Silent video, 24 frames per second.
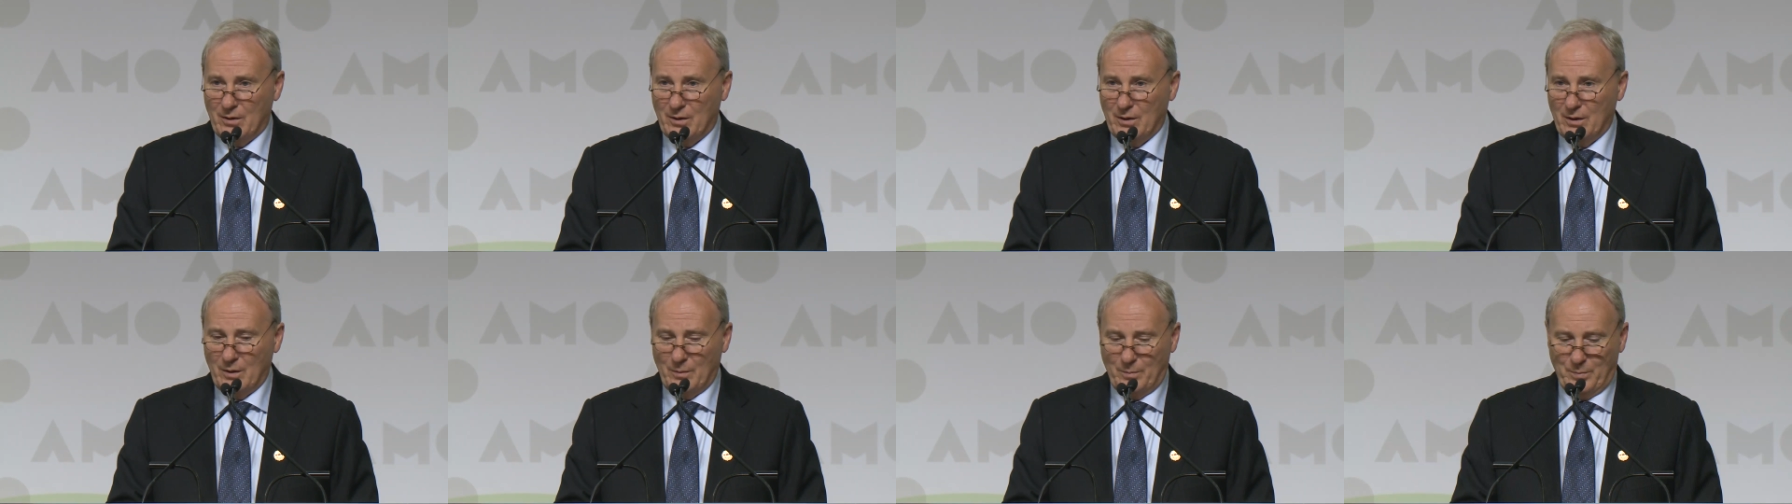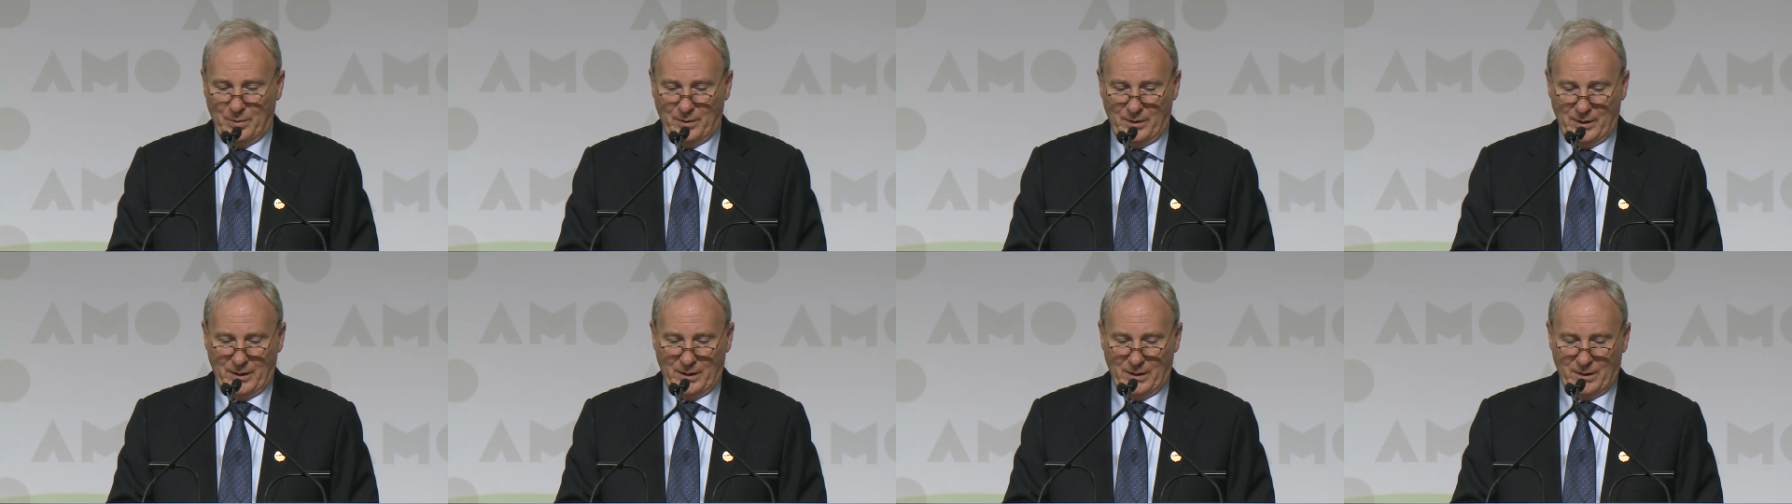her
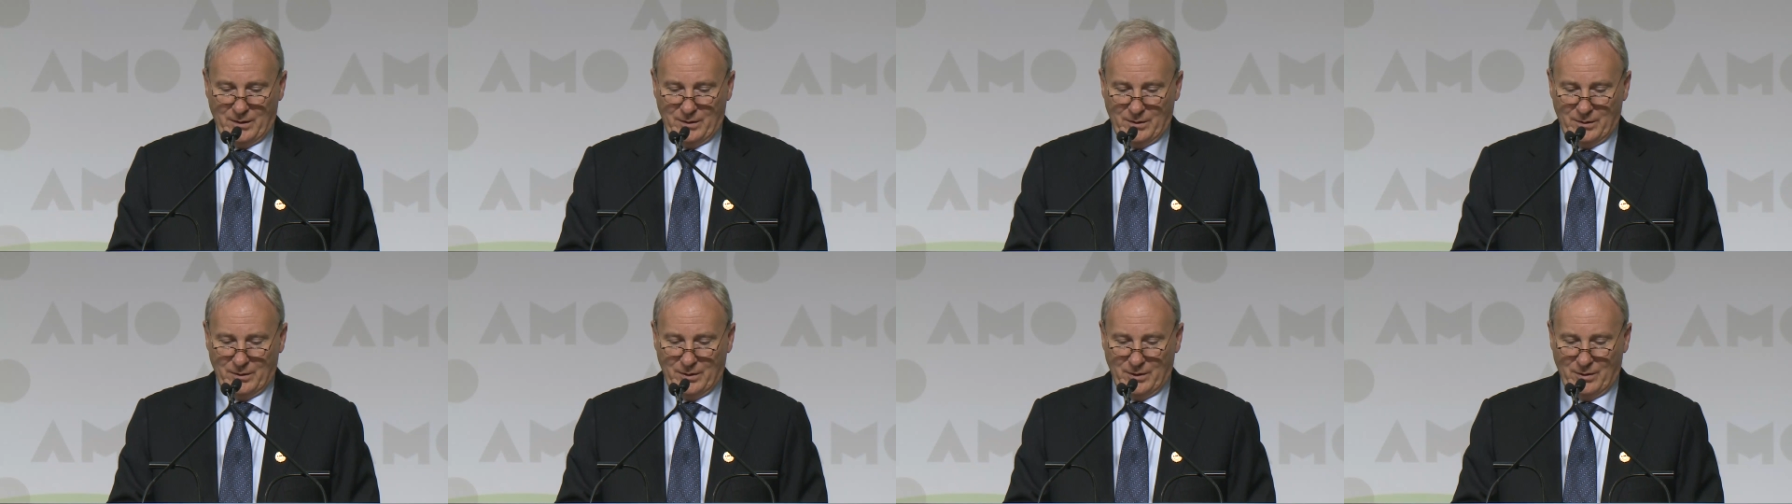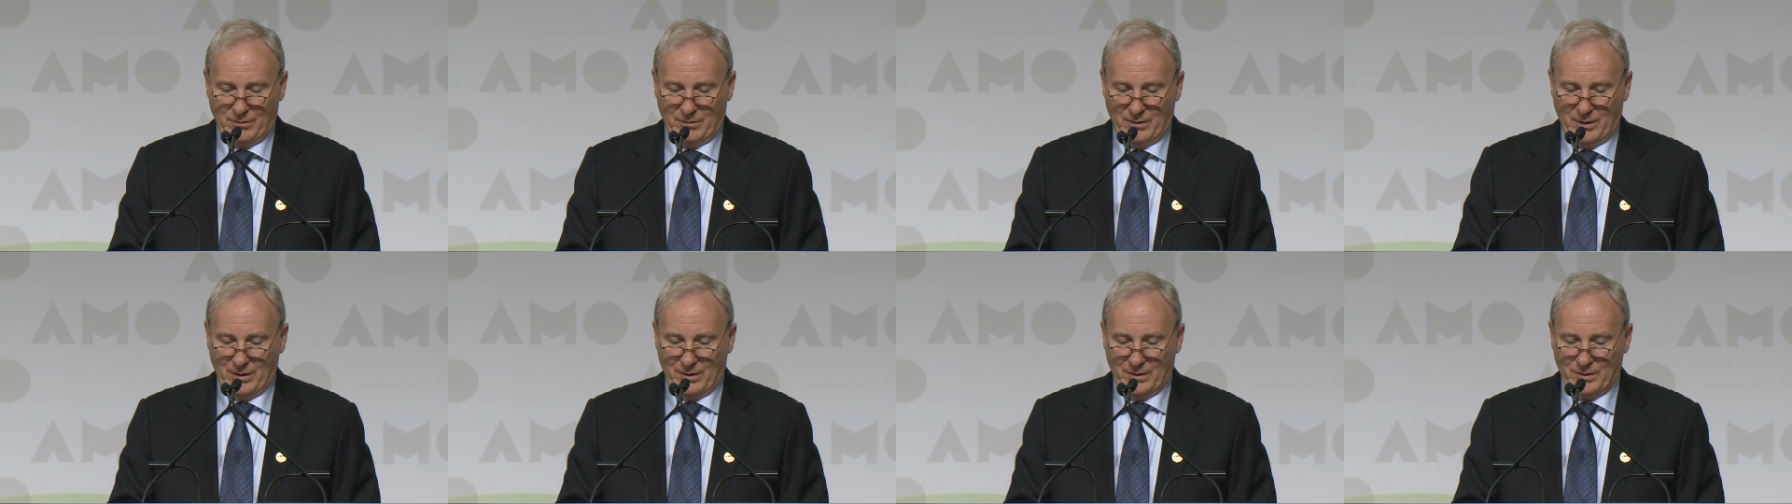political
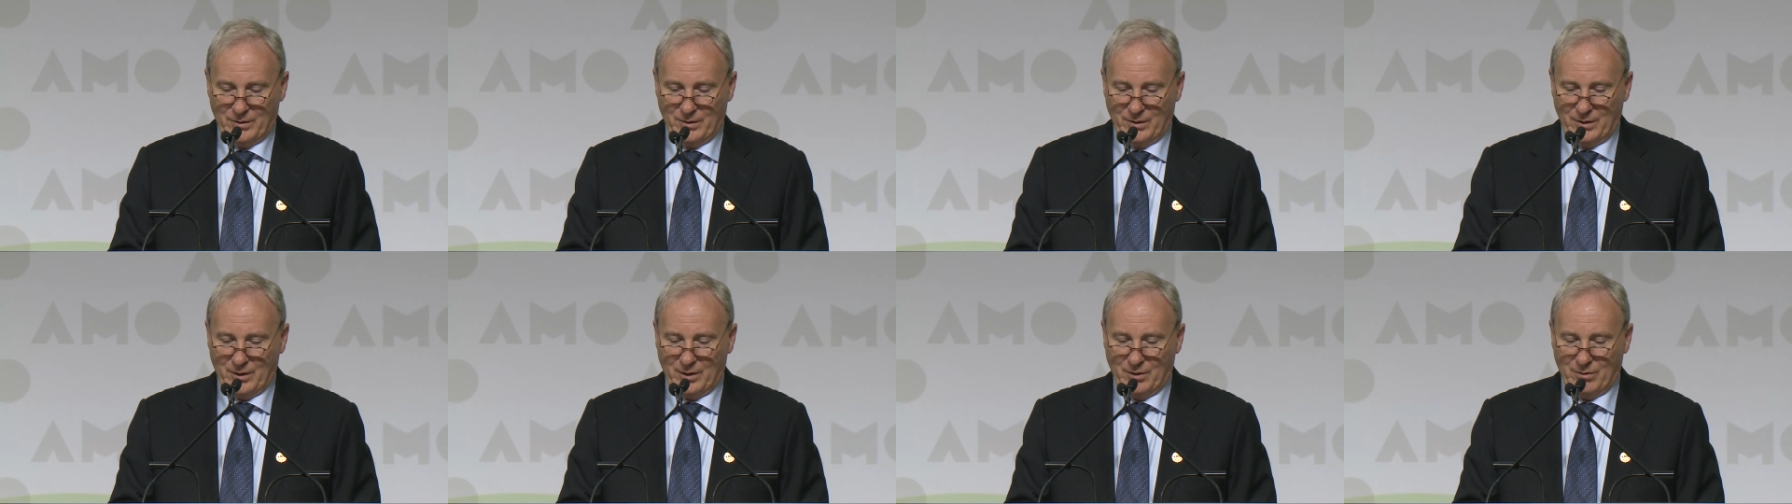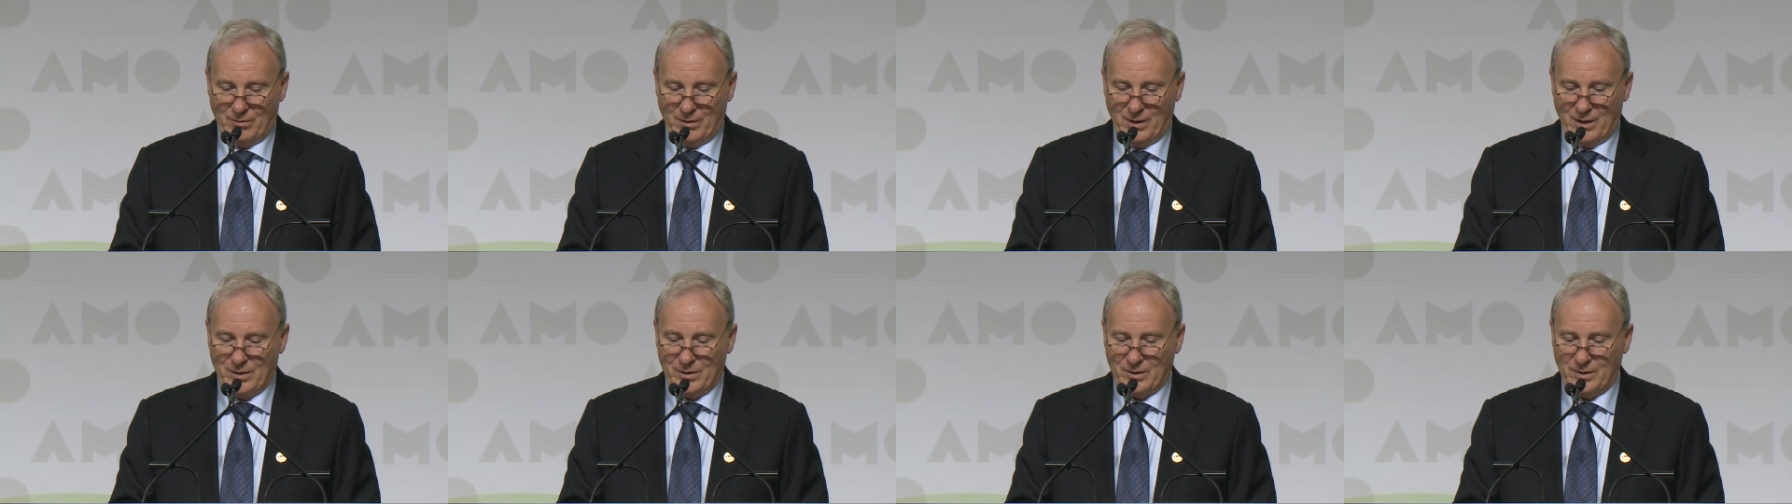career to the
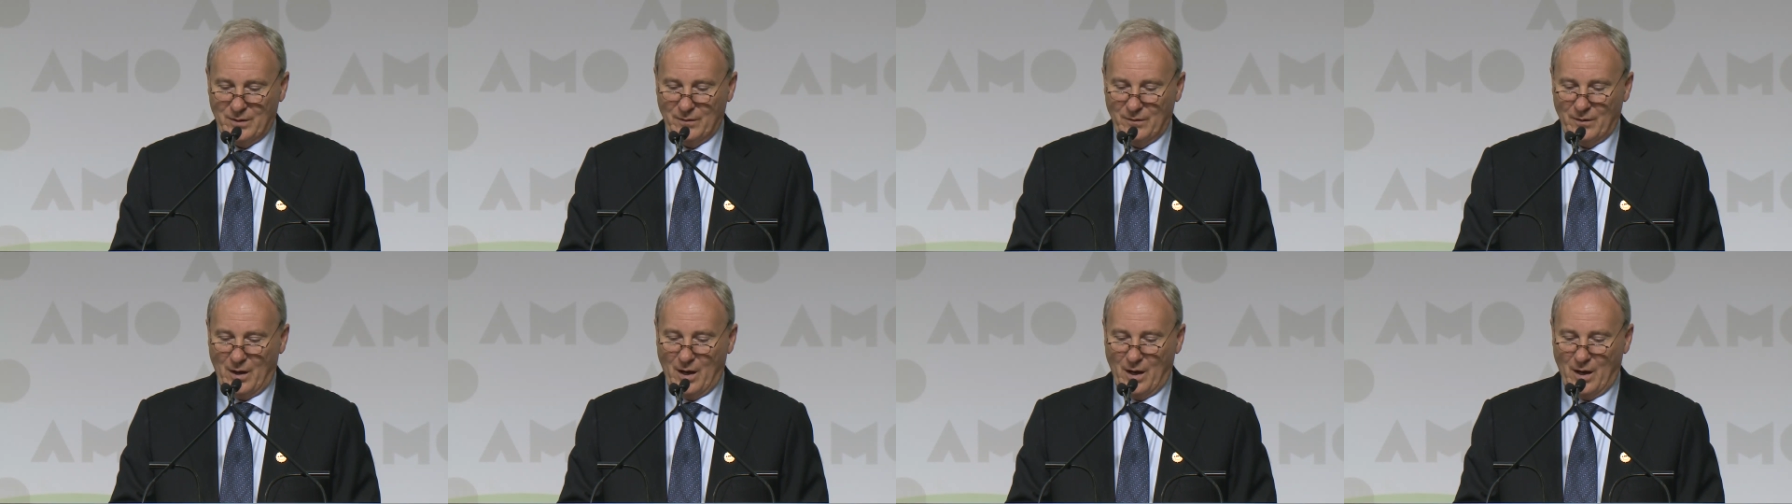creation of